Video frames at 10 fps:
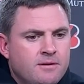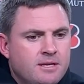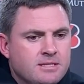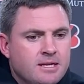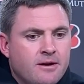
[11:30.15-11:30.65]

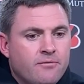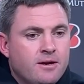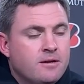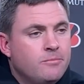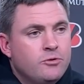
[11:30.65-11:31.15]
He's not
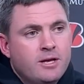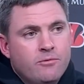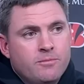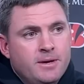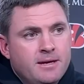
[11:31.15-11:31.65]
afraid to communicate
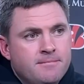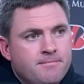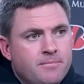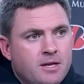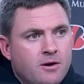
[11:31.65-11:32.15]
with me,
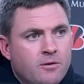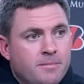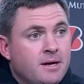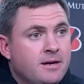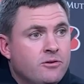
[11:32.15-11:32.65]
you know, and
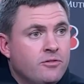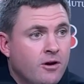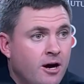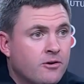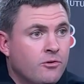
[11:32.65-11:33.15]
be a leader in the
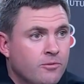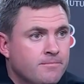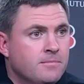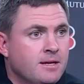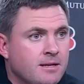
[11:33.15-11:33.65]
locker room
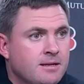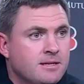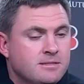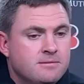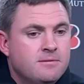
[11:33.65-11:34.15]
and,
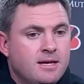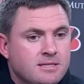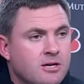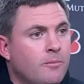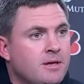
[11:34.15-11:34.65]
and, and
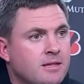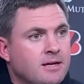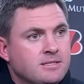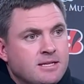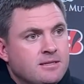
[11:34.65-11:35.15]
tell me
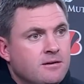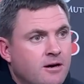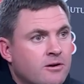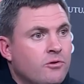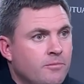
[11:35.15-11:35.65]
things that the
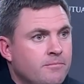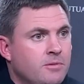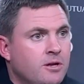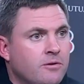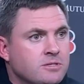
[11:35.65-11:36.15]
locker room,
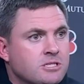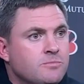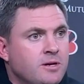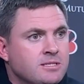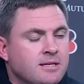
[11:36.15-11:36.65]
you know, is
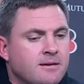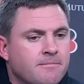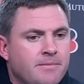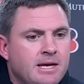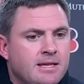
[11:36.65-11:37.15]
expressing.
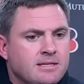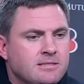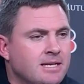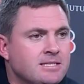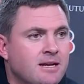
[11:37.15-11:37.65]
And that's
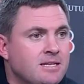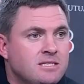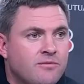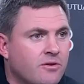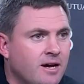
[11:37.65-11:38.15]
that's not
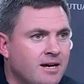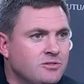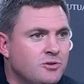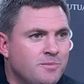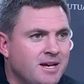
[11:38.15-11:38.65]
easy for guys.
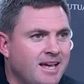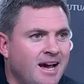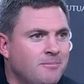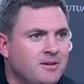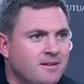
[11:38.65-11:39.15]
You can be a
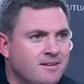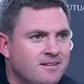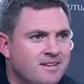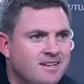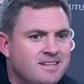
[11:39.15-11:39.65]
captain and
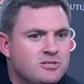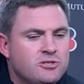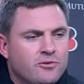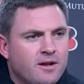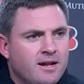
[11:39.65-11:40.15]

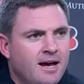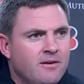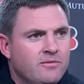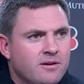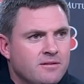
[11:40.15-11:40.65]
still not
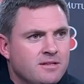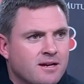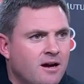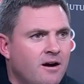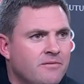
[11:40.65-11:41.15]
have the, the
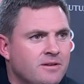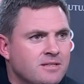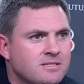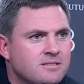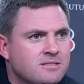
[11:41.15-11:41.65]

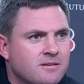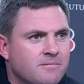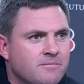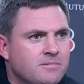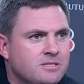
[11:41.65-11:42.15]
confidence to,
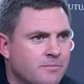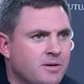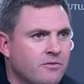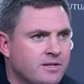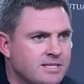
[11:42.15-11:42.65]
to be
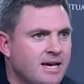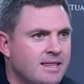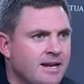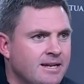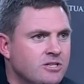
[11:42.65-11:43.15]
able to take
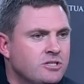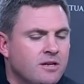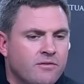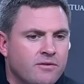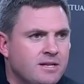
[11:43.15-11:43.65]
that
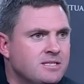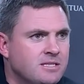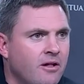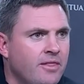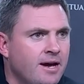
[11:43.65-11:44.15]
initiative. And he's
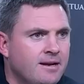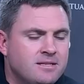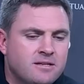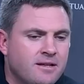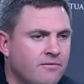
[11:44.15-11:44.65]
done that.
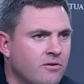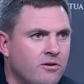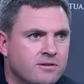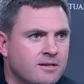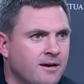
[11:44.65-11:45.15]
He's done that for a
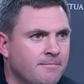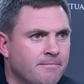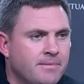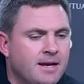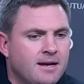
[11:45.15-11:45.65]
long time.
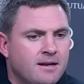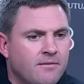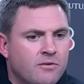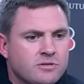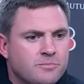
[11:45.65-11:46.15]
And
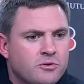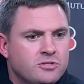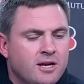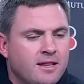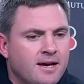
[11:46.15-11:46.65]
I've always
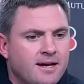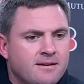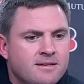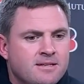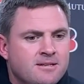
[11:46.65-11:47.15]
appreciated that.
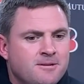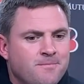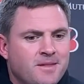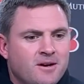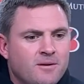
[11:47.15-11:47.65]

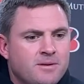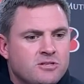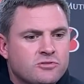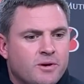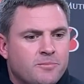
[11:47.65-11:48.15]
Um, he
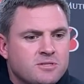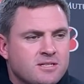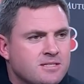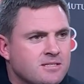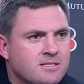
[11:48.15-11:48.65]
just
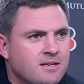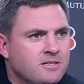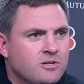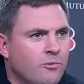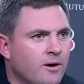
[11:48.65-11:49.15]
represents this city
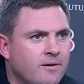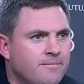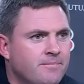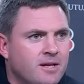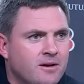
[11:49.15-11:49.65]
so well.
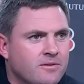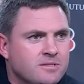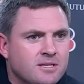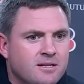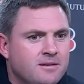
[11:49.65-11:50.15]
You know, the
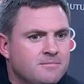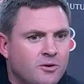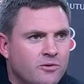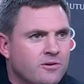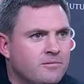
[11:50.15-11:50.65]
city,
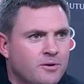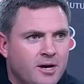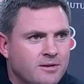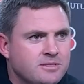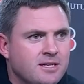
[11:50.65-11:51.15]
Moeller,
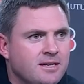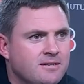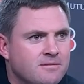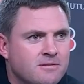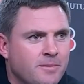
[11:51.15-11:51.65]
Ohio State,
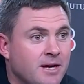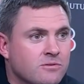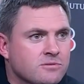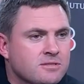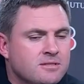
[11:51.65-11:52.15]
the
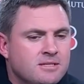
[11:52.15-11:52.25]
Bengals.